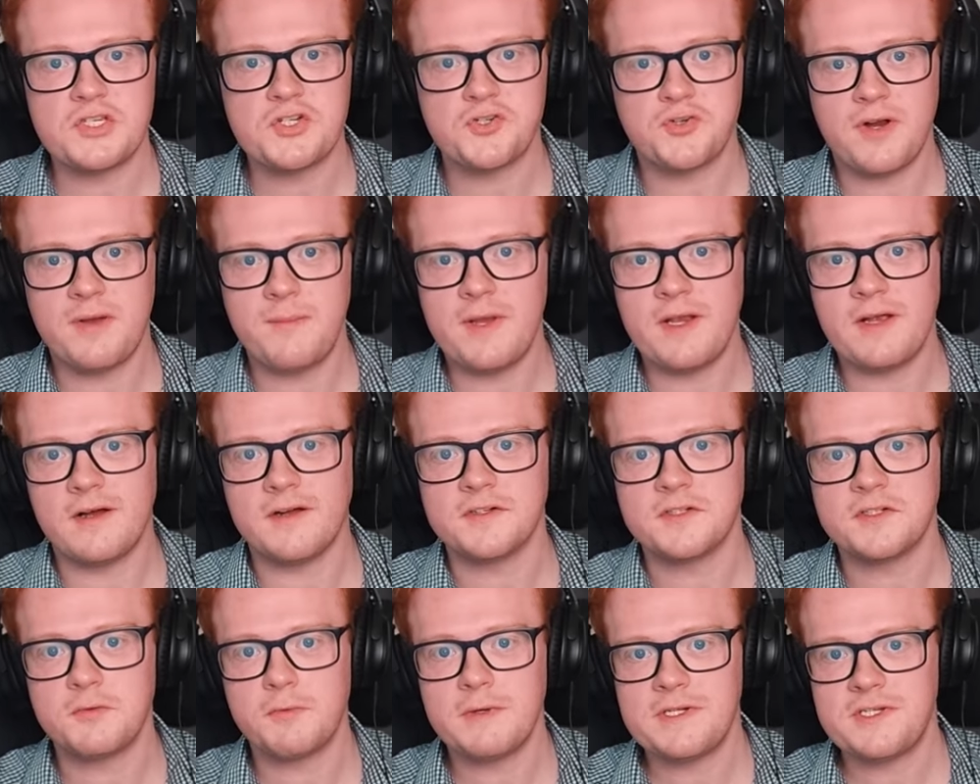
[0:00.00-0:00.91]
streaming
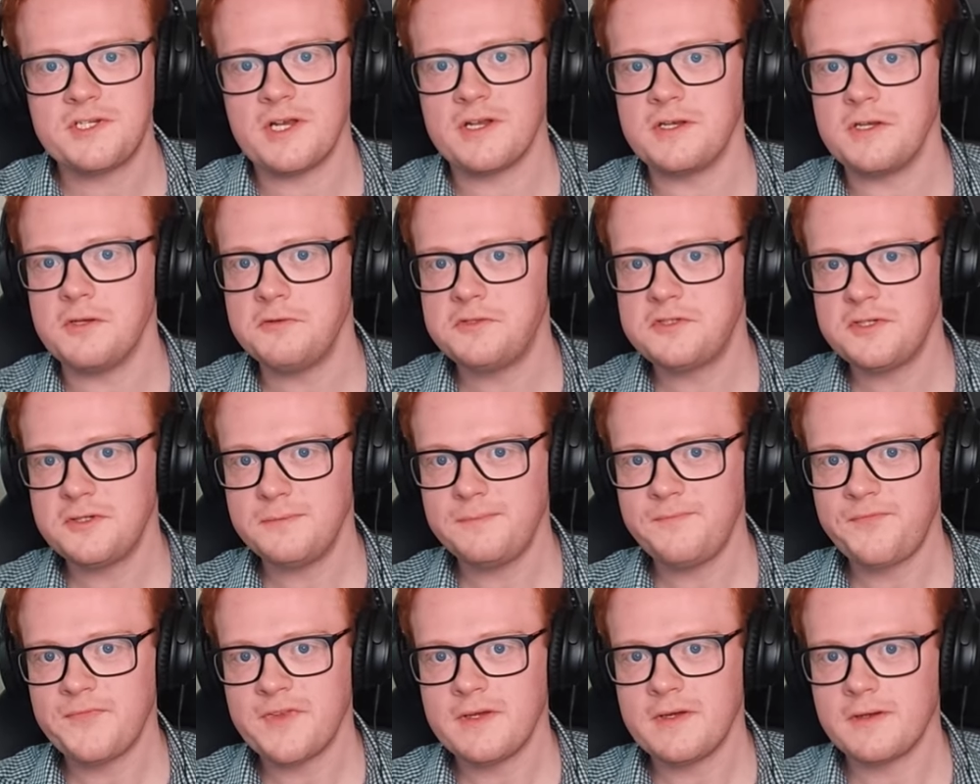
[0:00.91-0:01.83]
on Twitch and YouTube.